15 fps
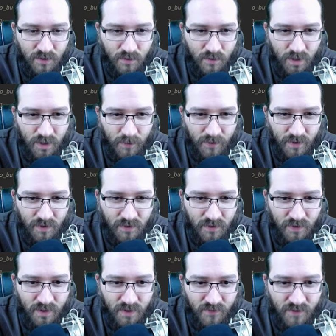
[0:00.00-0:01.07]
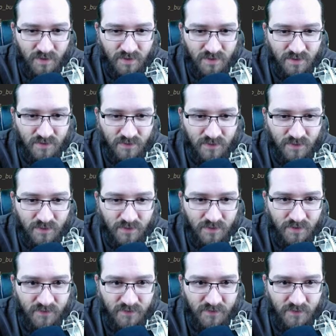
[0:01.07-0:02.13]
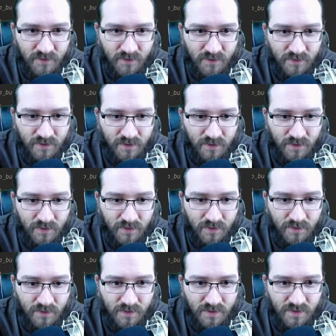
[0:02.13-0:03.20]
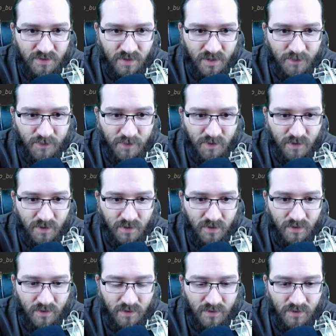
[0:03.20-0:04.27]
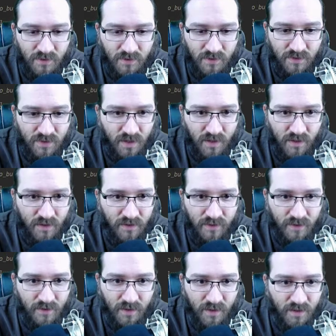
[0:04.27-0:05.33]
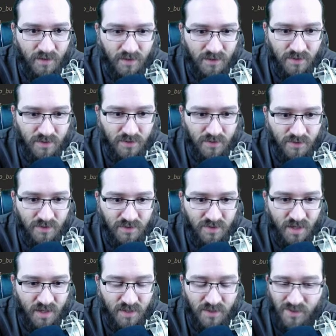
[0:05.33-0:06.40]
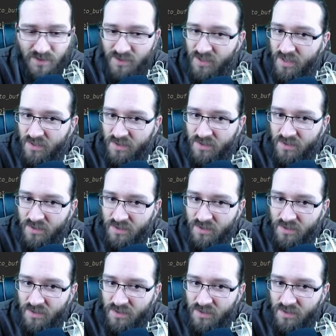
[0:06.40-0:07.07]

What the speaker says: Wait a minute. Do I have these 1, 2, 3, 4 row status bar and thing? And they do skyline check,